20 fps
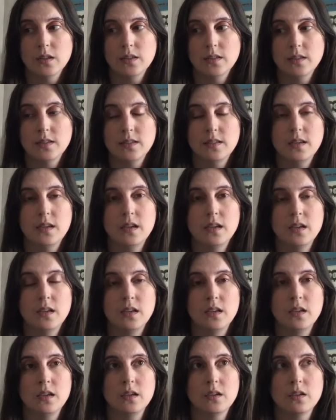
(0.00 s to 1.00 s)

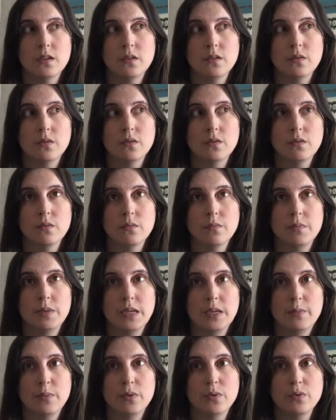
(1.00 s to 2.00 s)
see
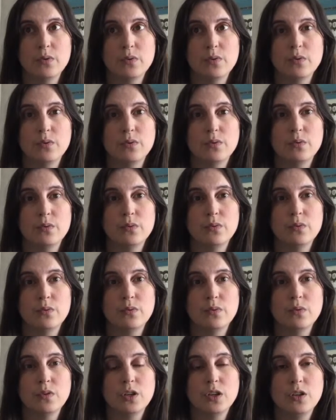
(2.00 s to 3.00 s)
people who
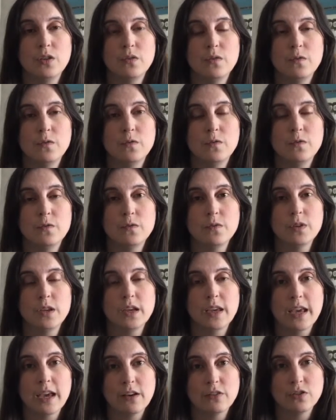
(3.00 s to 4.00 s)
you've
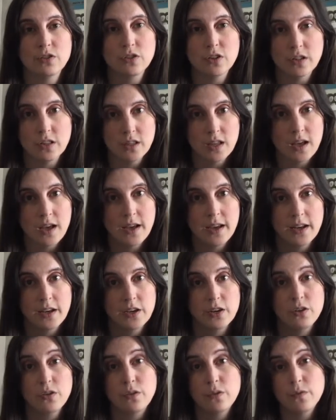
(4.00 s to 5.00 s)
encountered online
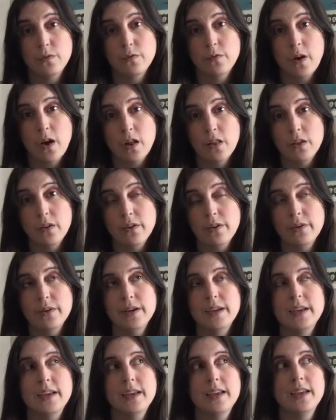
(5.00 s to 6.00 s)
and who you follow
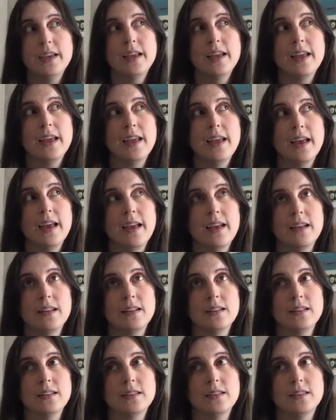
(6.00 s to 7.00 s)

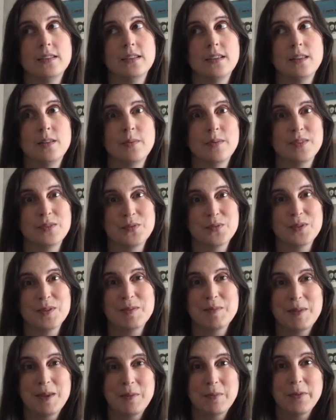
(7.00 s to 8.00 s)
and see them as
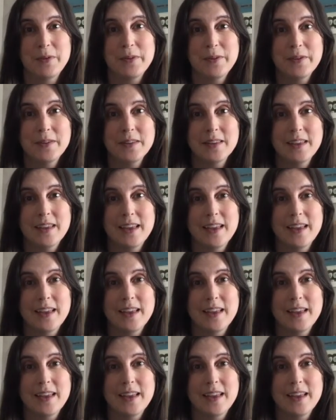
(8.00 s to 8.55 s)
real people.